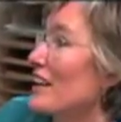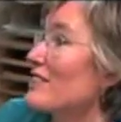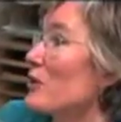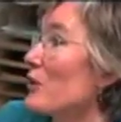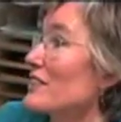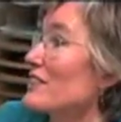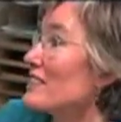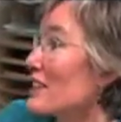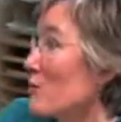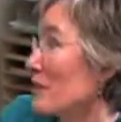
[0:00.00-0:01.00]
So it
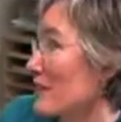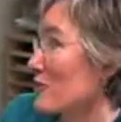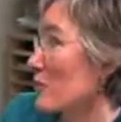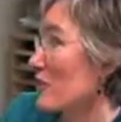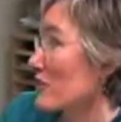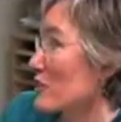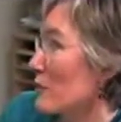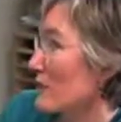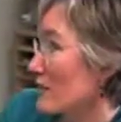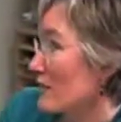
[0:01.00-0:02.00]
does help kids who have
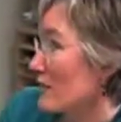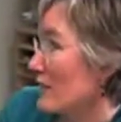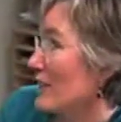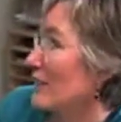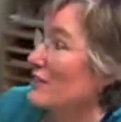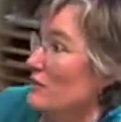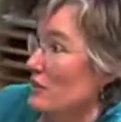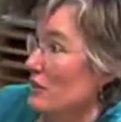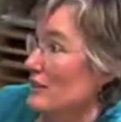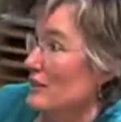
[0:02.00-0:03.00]
expressive
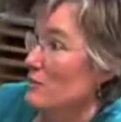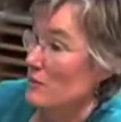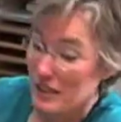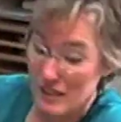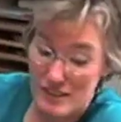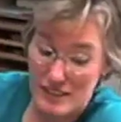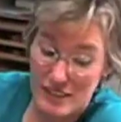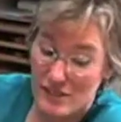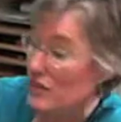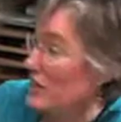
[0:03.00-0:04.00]
difficulties because
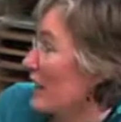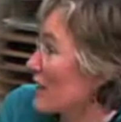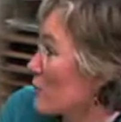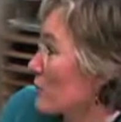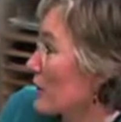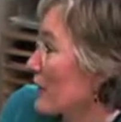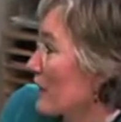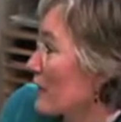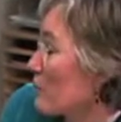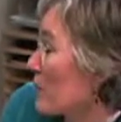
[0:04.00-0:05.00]
it's very tangible and
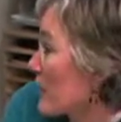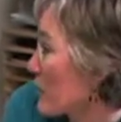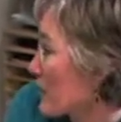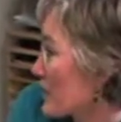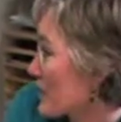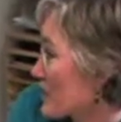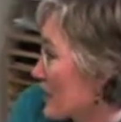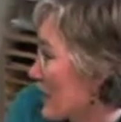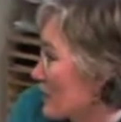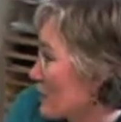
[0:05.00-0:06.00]
they can pick up things
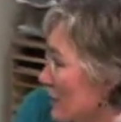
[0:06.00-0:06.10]
and